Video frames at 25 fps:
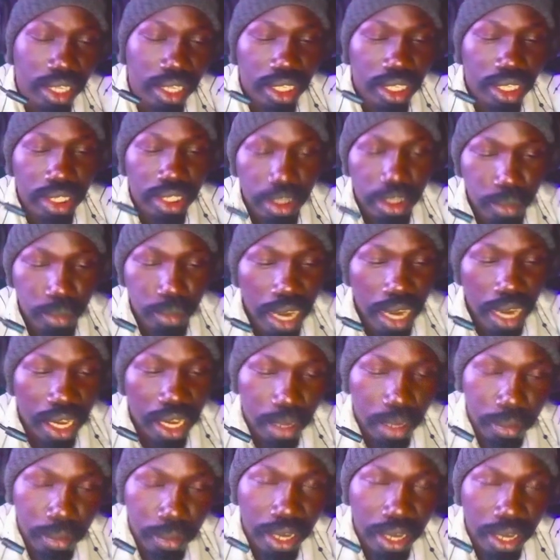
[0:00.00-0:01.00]
Shibaka
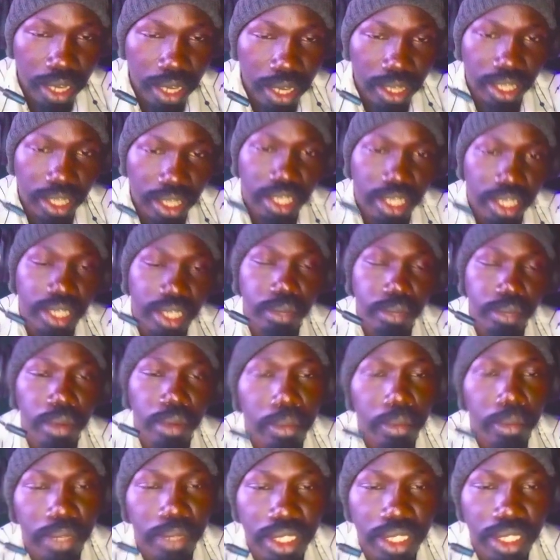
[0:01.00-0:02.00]
mal.
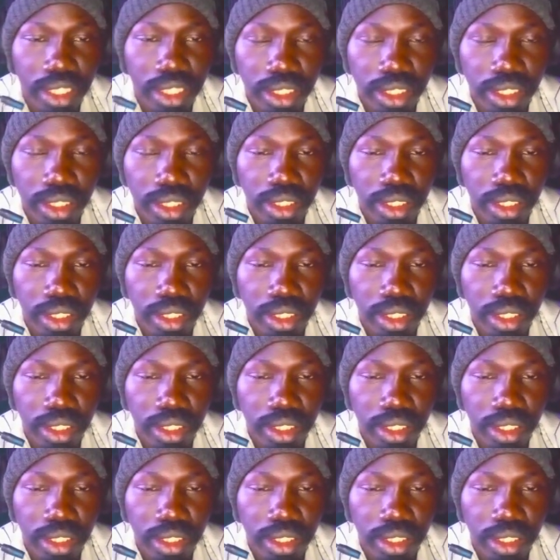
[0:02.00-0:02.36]
Remember this.